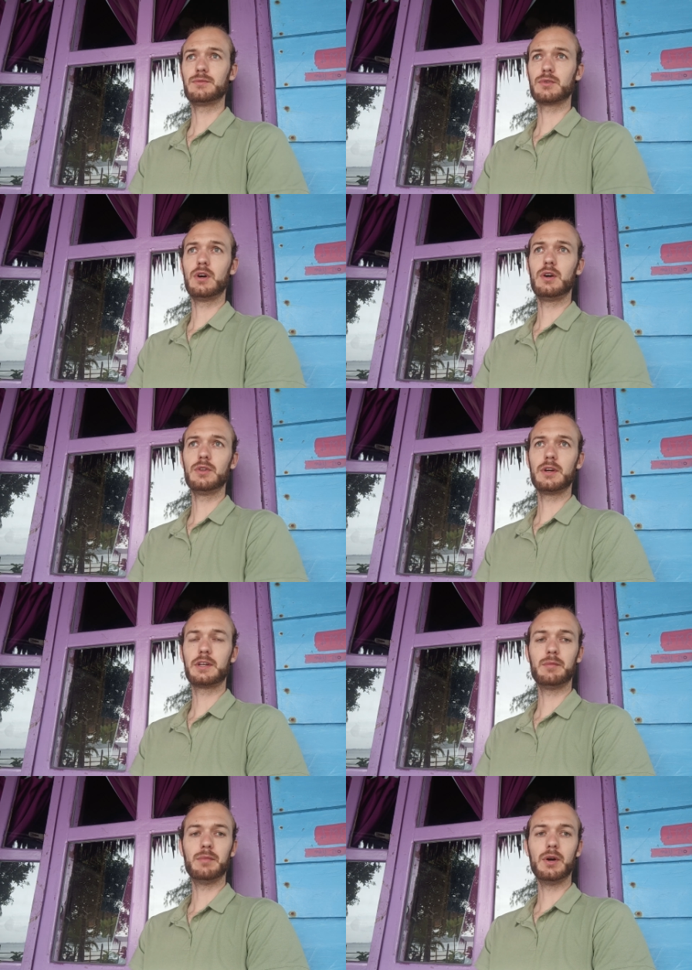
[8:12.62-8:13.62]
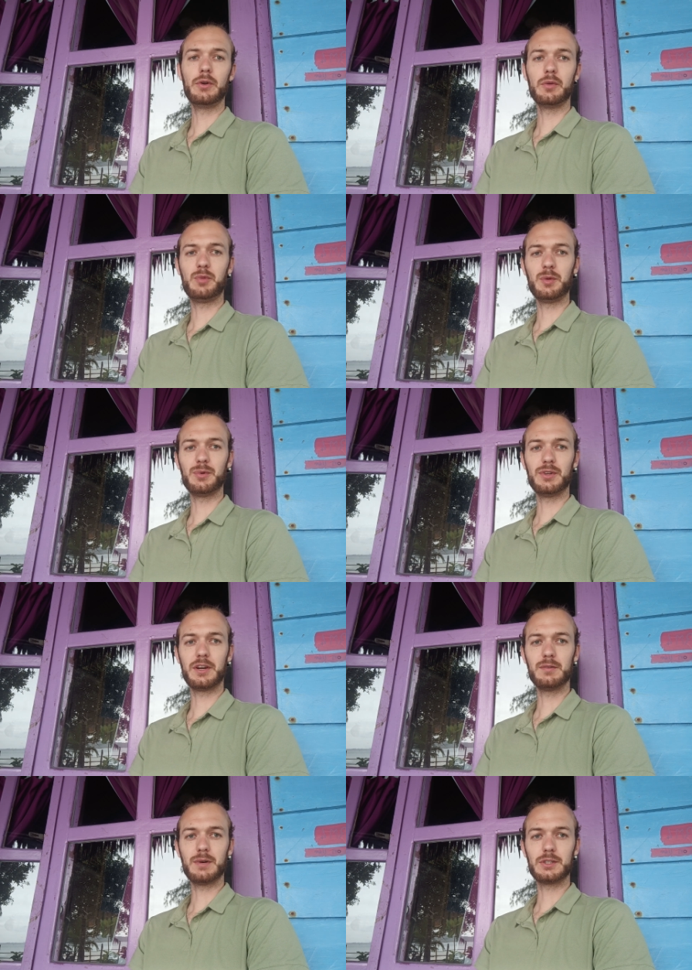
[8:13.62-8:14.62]
for all the Cambodian people
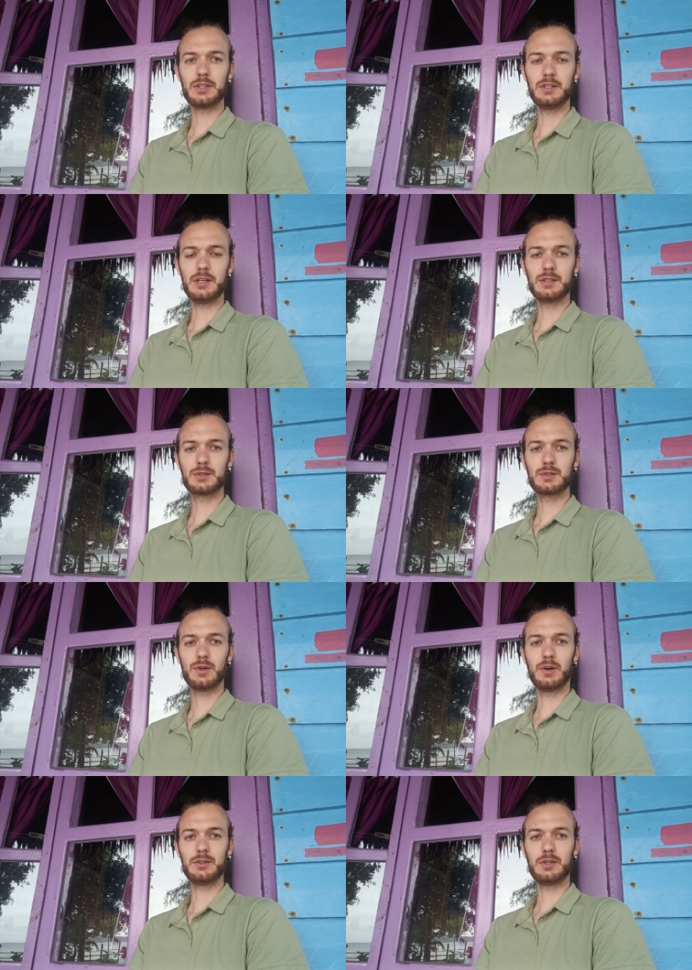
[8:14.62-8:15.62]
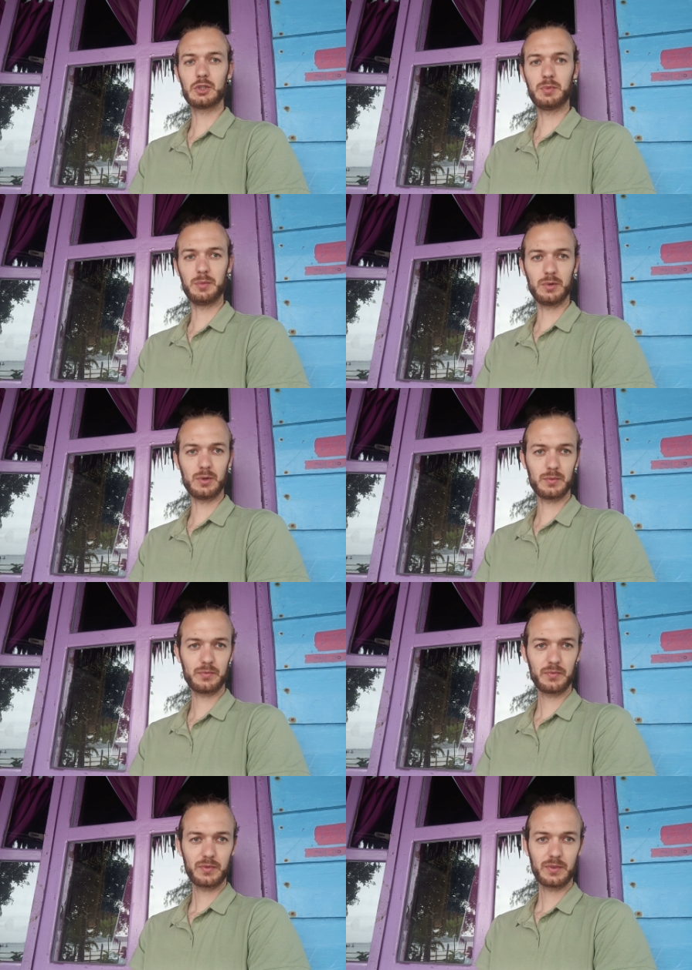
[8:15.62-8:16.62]
that are watching this, or Dutch people,
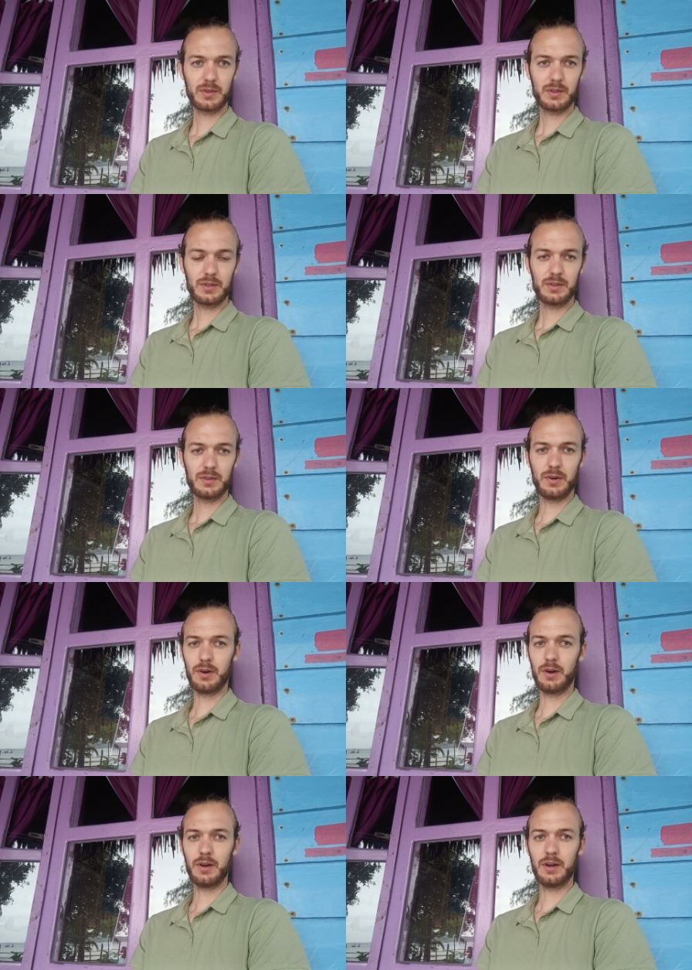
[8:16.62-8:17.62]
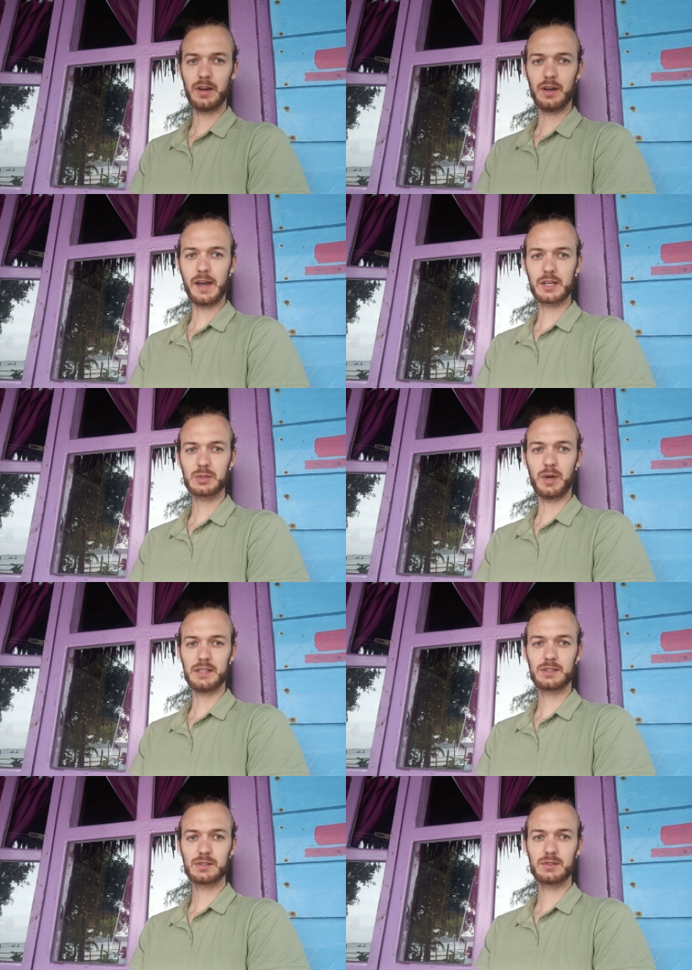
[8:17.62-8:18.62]
or
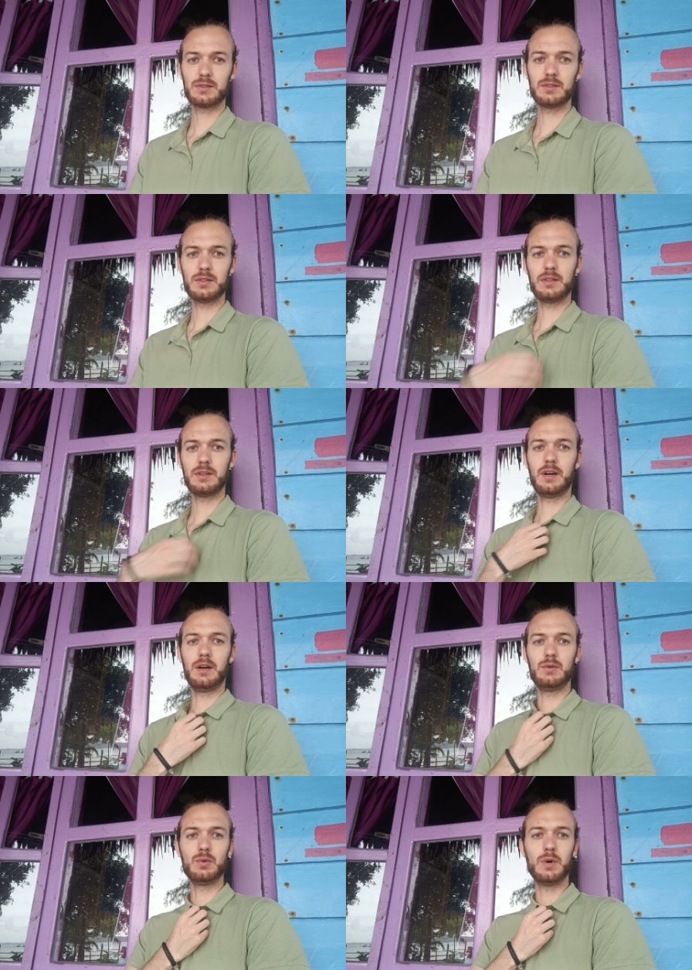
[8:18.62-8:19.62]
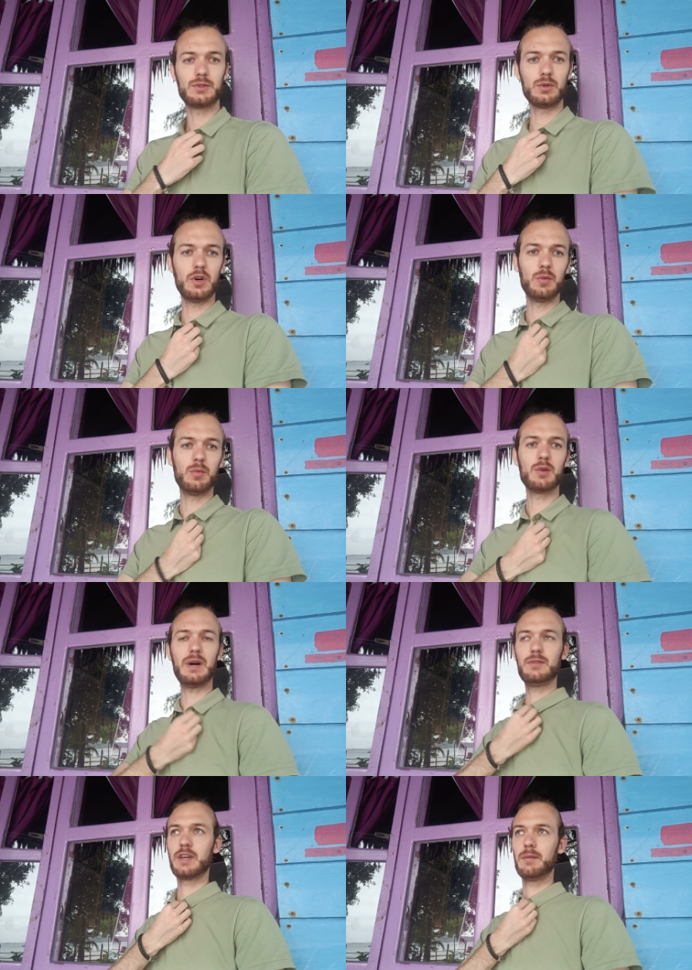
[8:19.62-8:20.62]
expats who want to know more
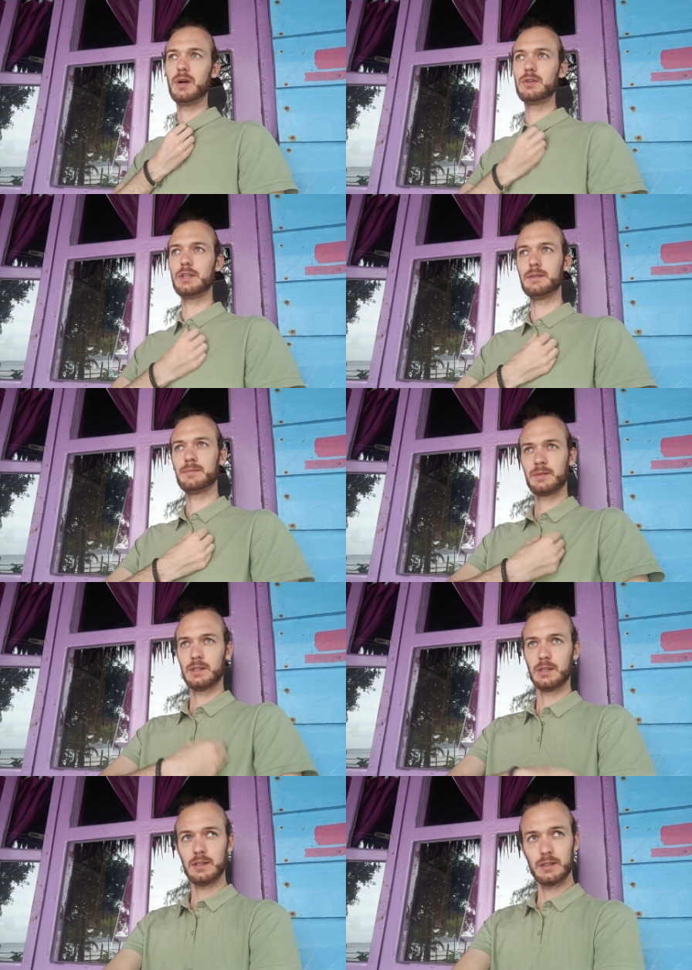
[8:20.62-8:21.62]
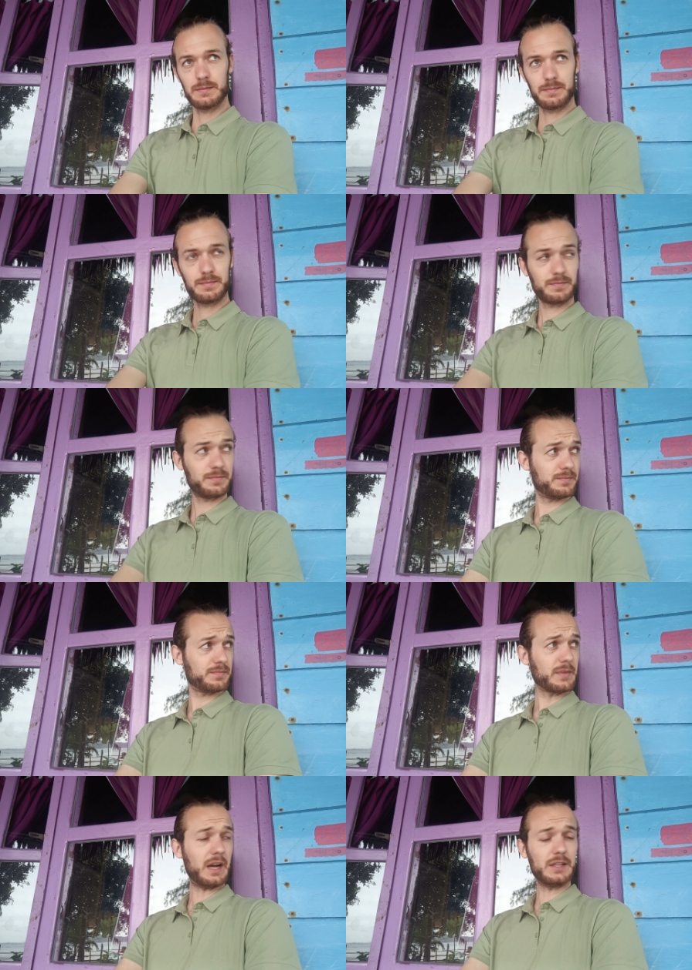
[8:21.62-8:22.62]
about Cambodia,
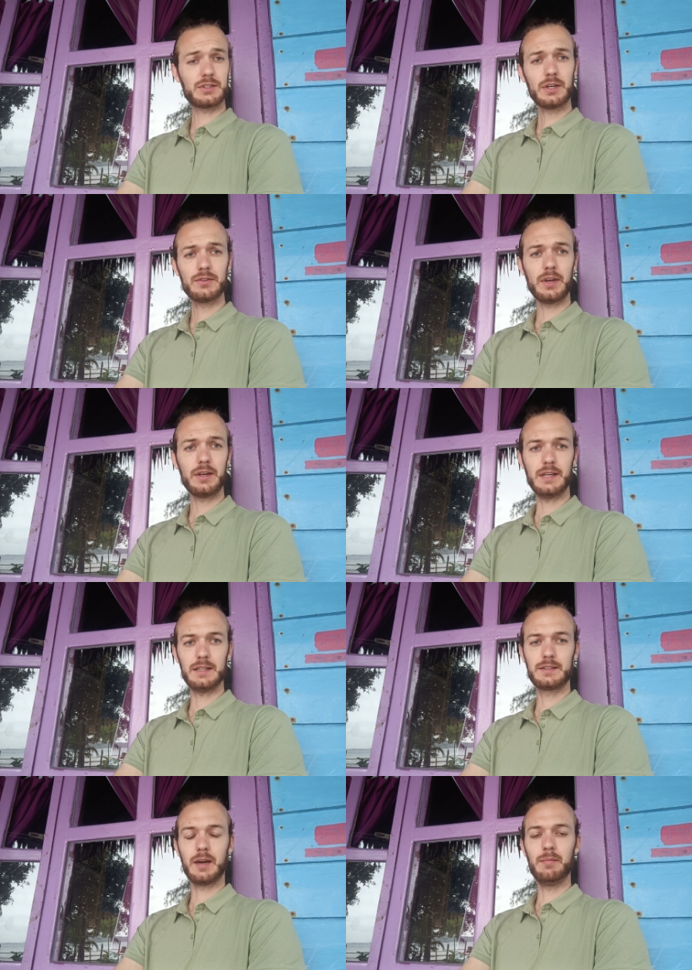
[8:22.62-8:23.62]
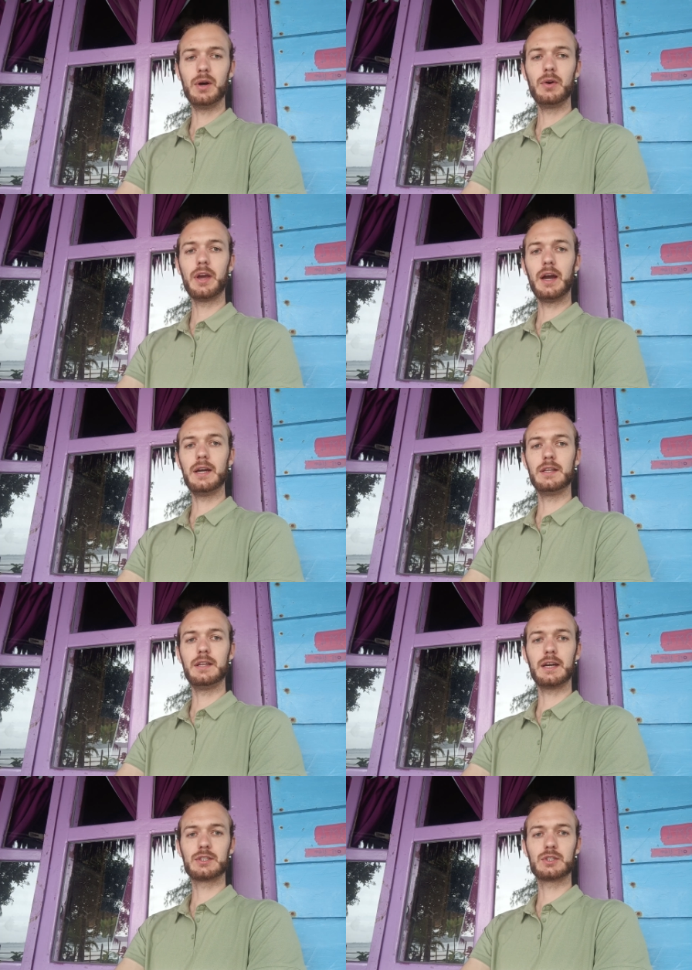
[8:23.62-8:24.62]
I still think that Cambodia in the
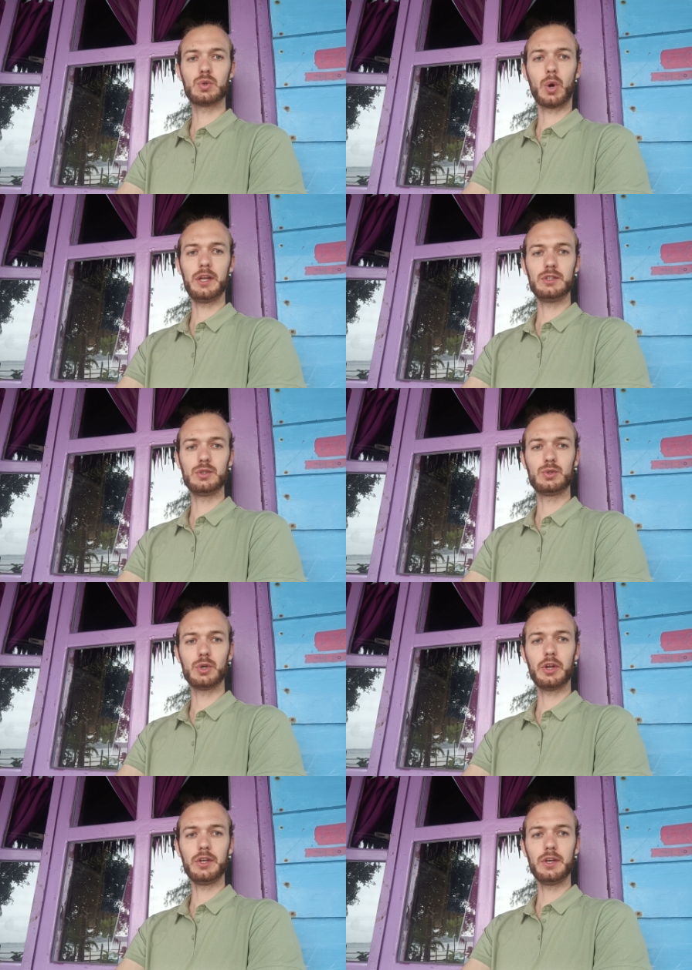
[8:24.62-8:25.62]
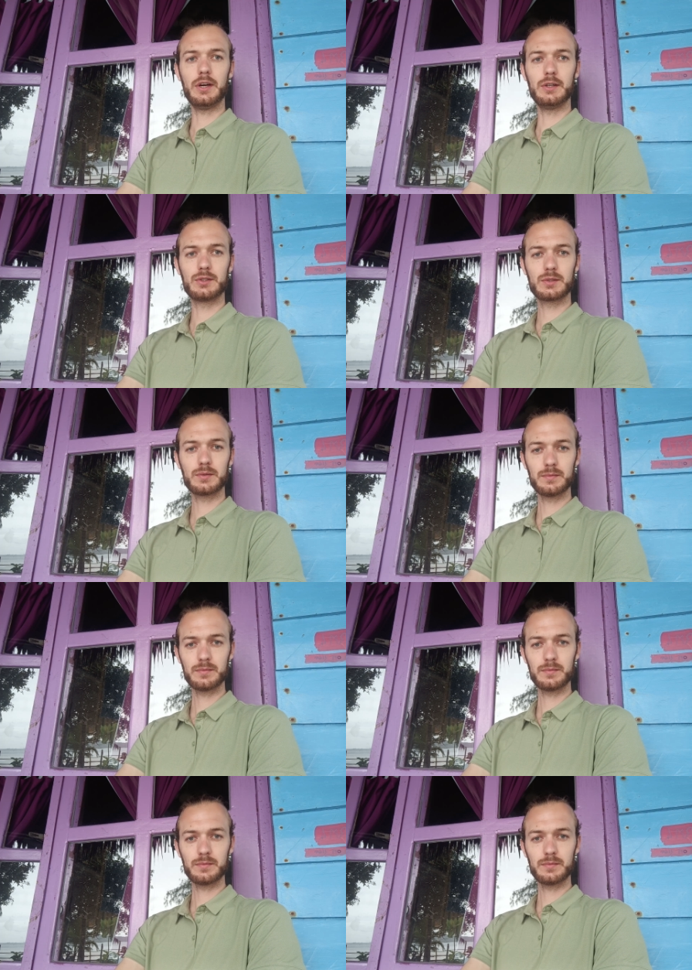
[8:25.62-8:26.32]
next 20 to 30 years